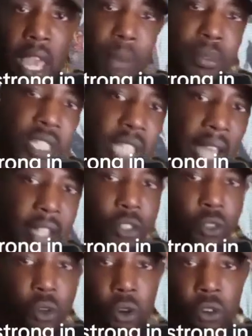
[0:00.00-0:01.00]
I'm
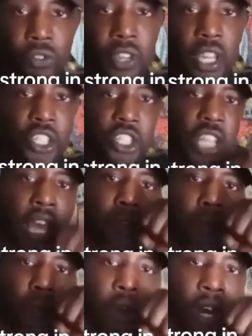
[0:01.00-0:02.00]
signing off.
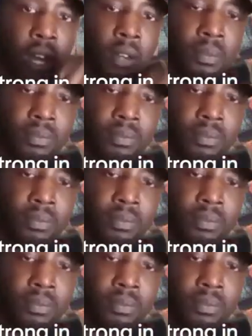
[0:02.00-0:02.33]
Shalom.